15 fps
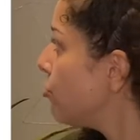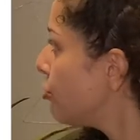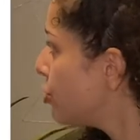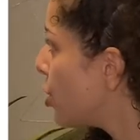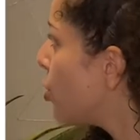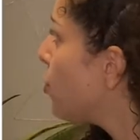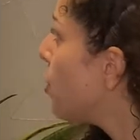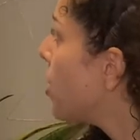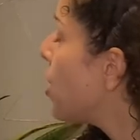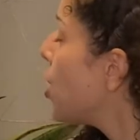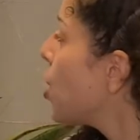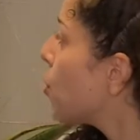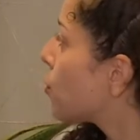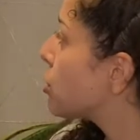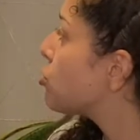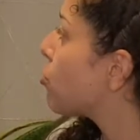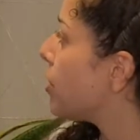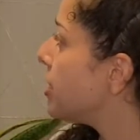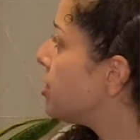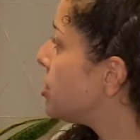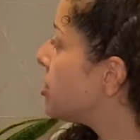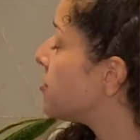So we're
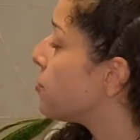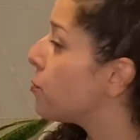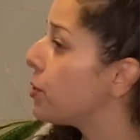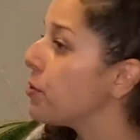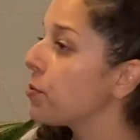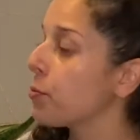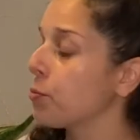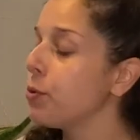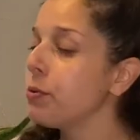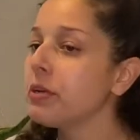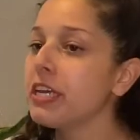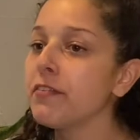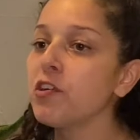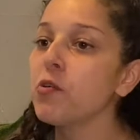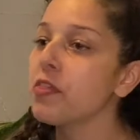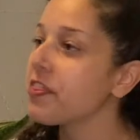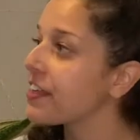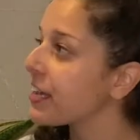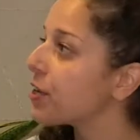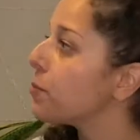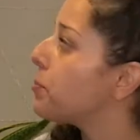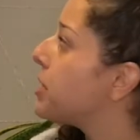trying to do, we we would give you a
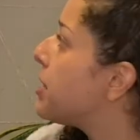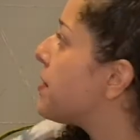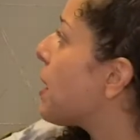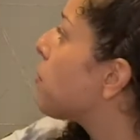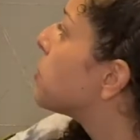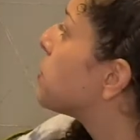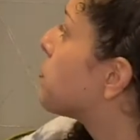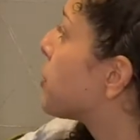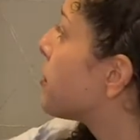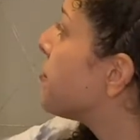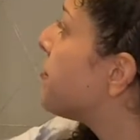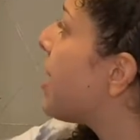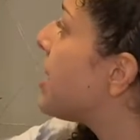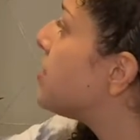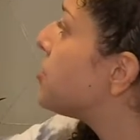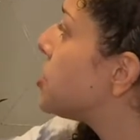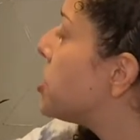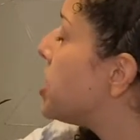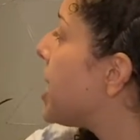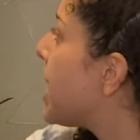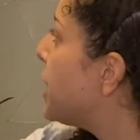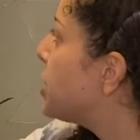therapy that would prevent
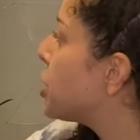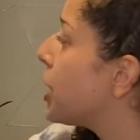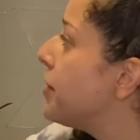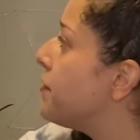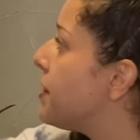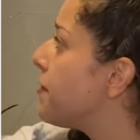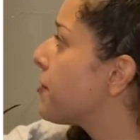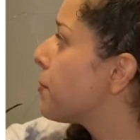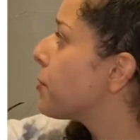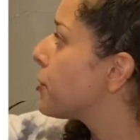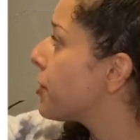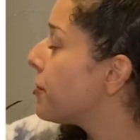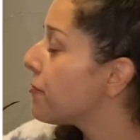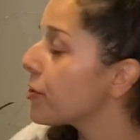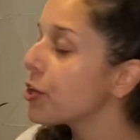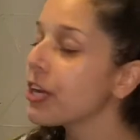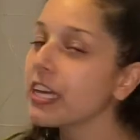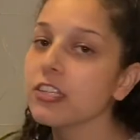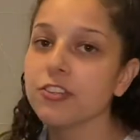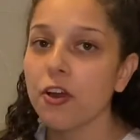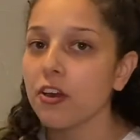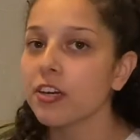the HIV from converting
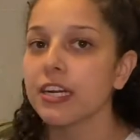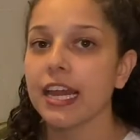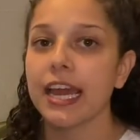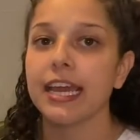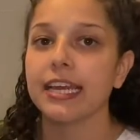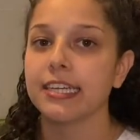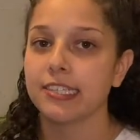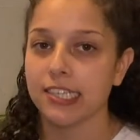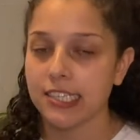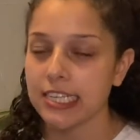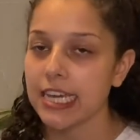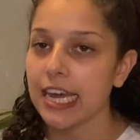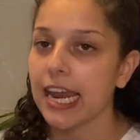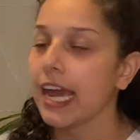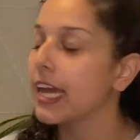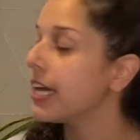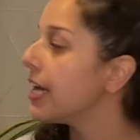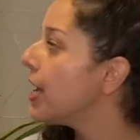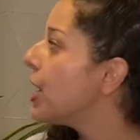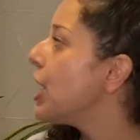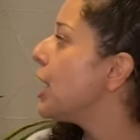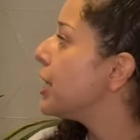its RNA into DNA.
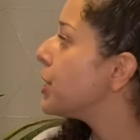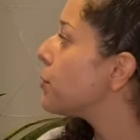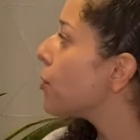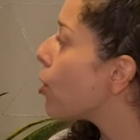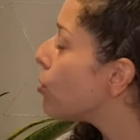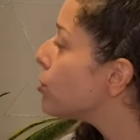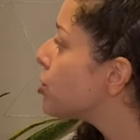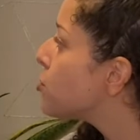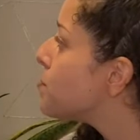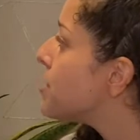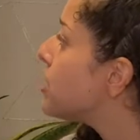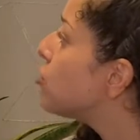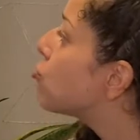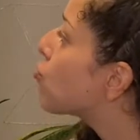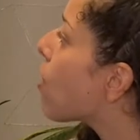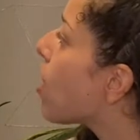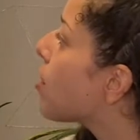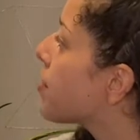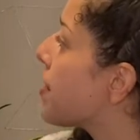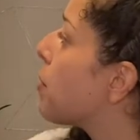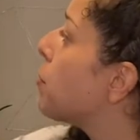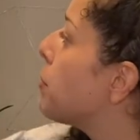And there would also be a
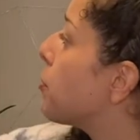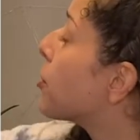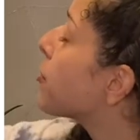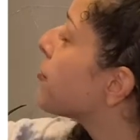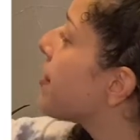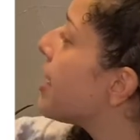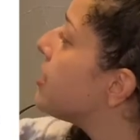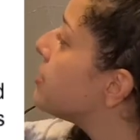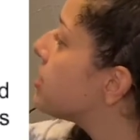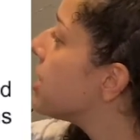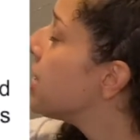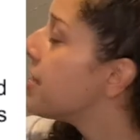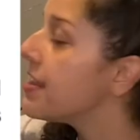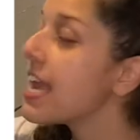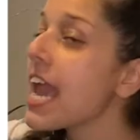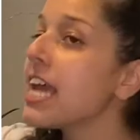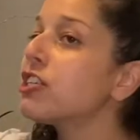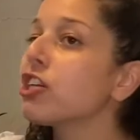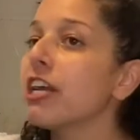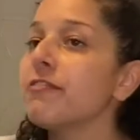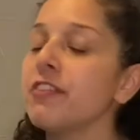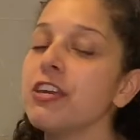drug that would prevent the
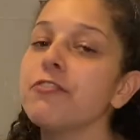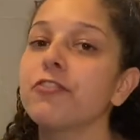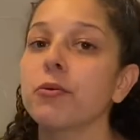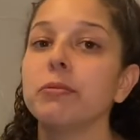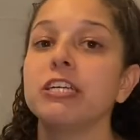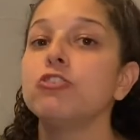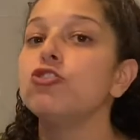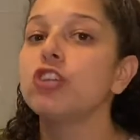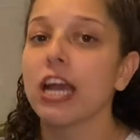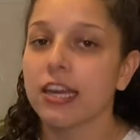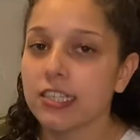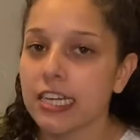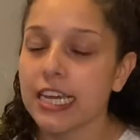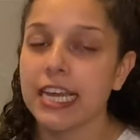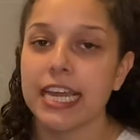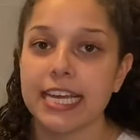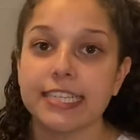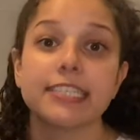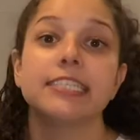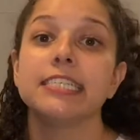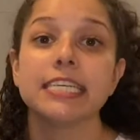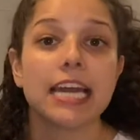HIV from injecting
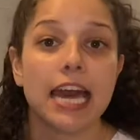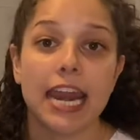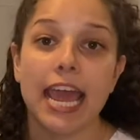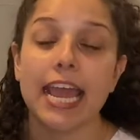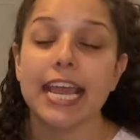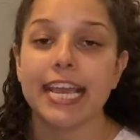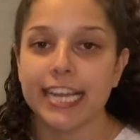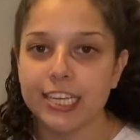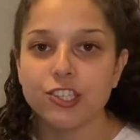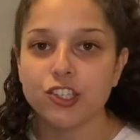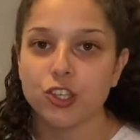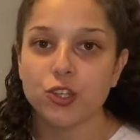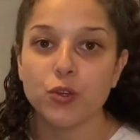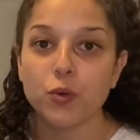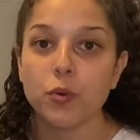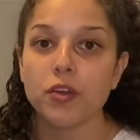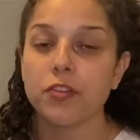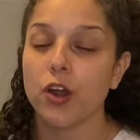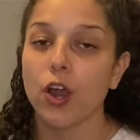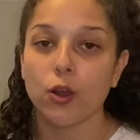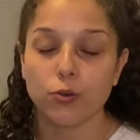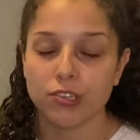its DNA into the
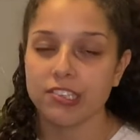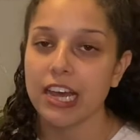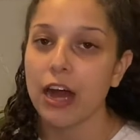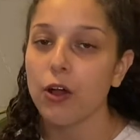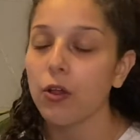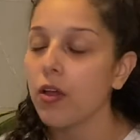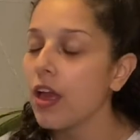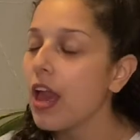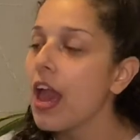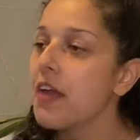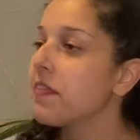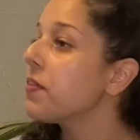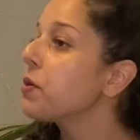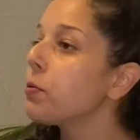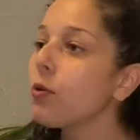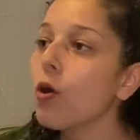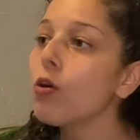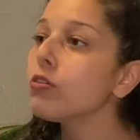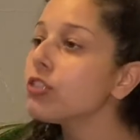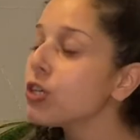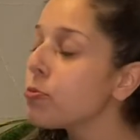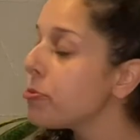host cell. And there would
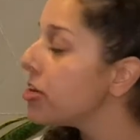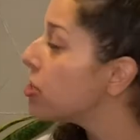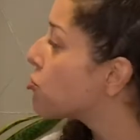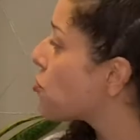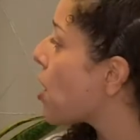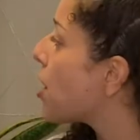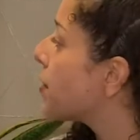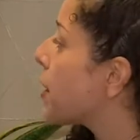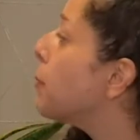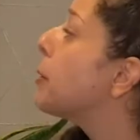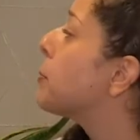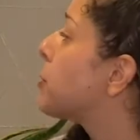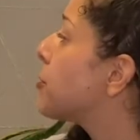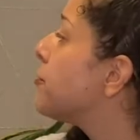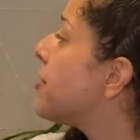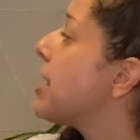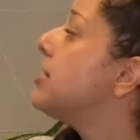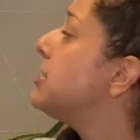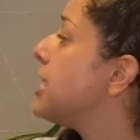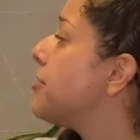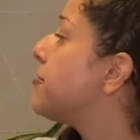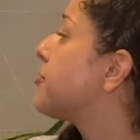also be a drug that would prevent
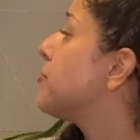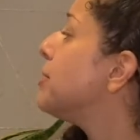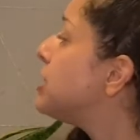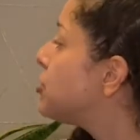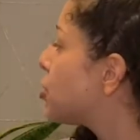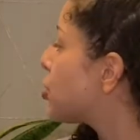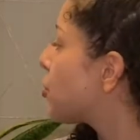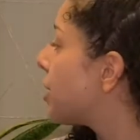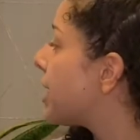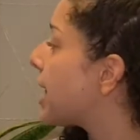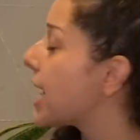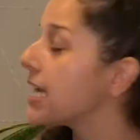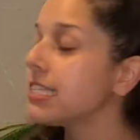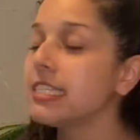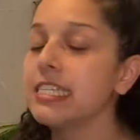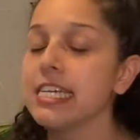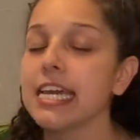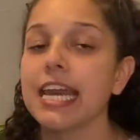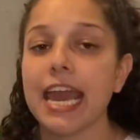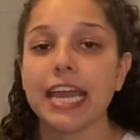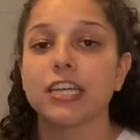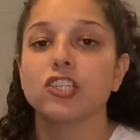it from integrating its
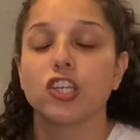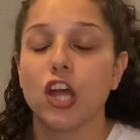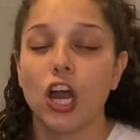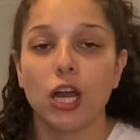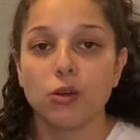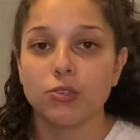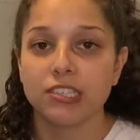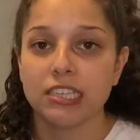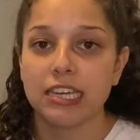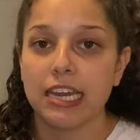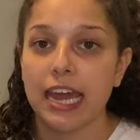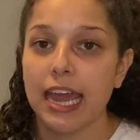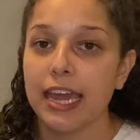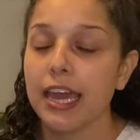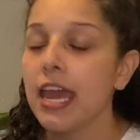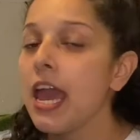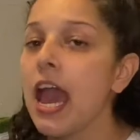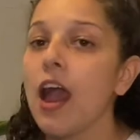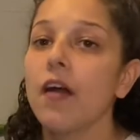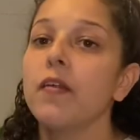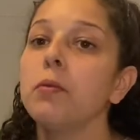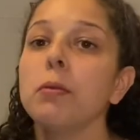DNA into the host DNA.
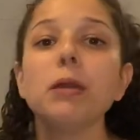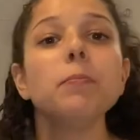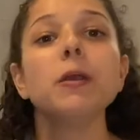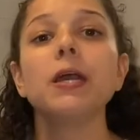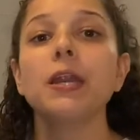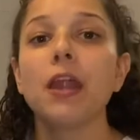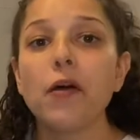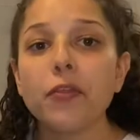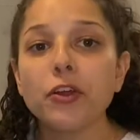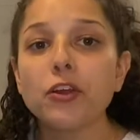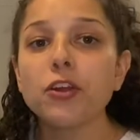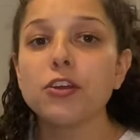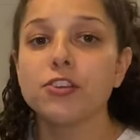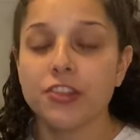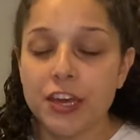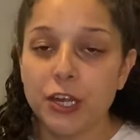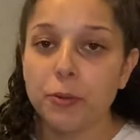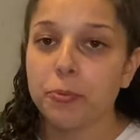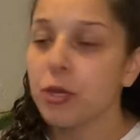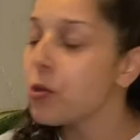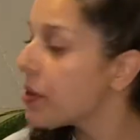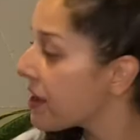And then maybe another
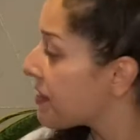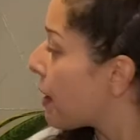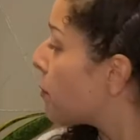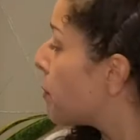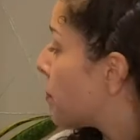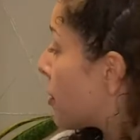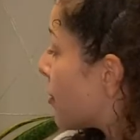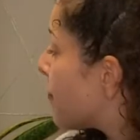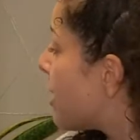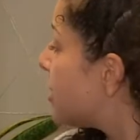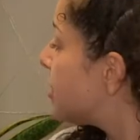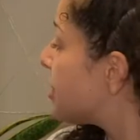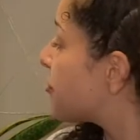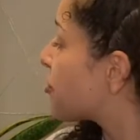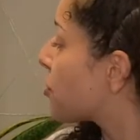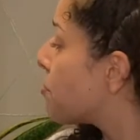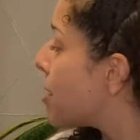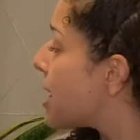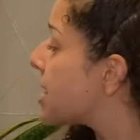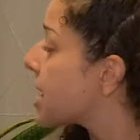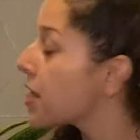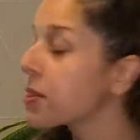therapeutic that would prevent it from
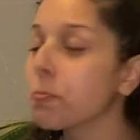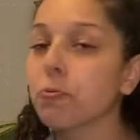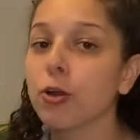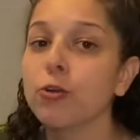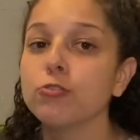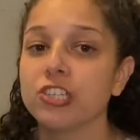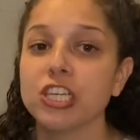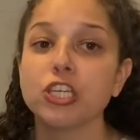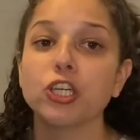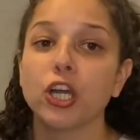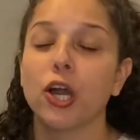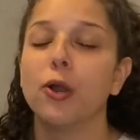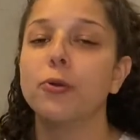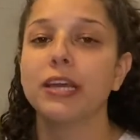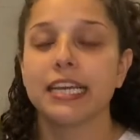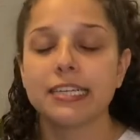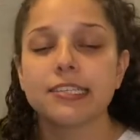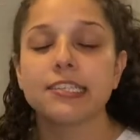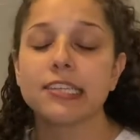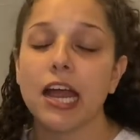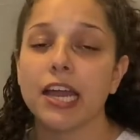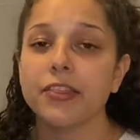making the protein coat
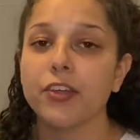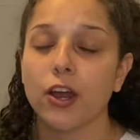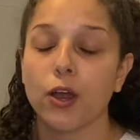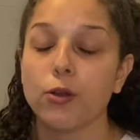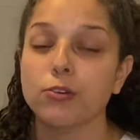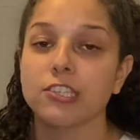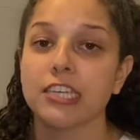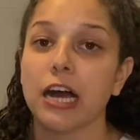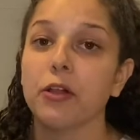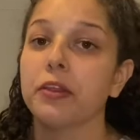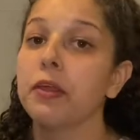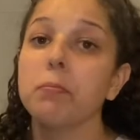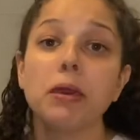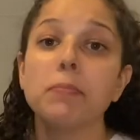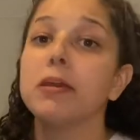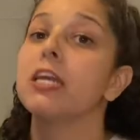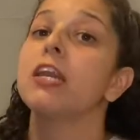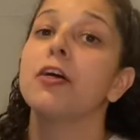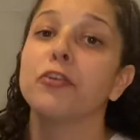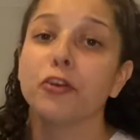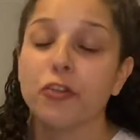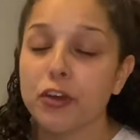inside the host cell. And then maybe
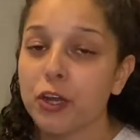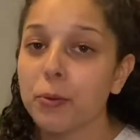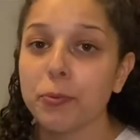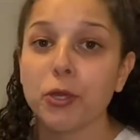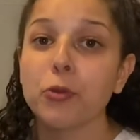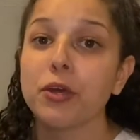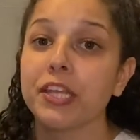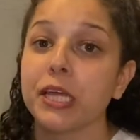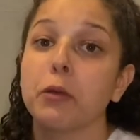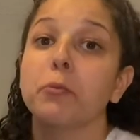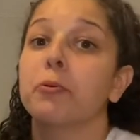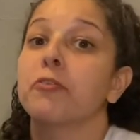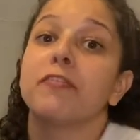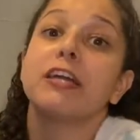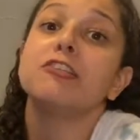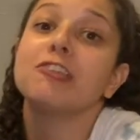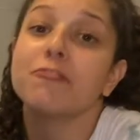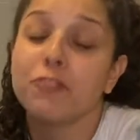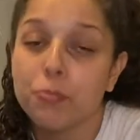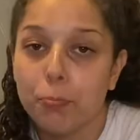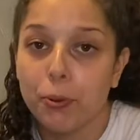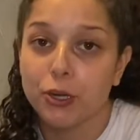another therapeutic that would prevent it
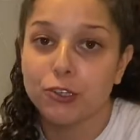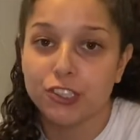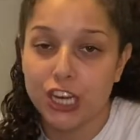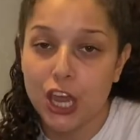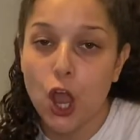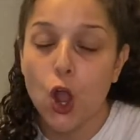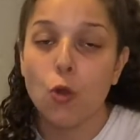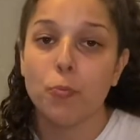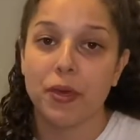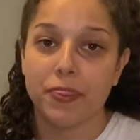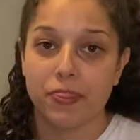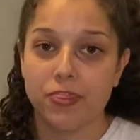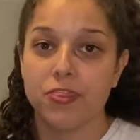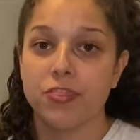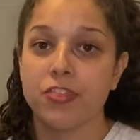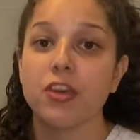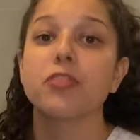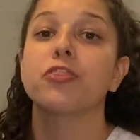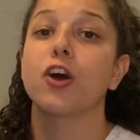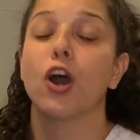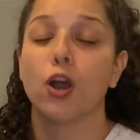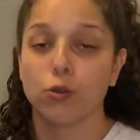from bursting open the,
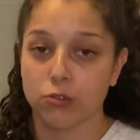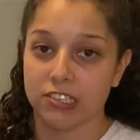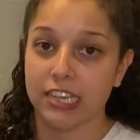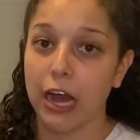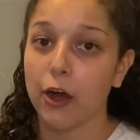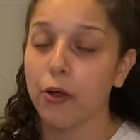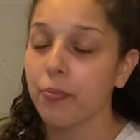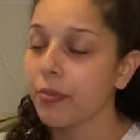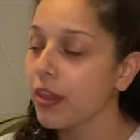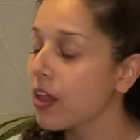the host cell.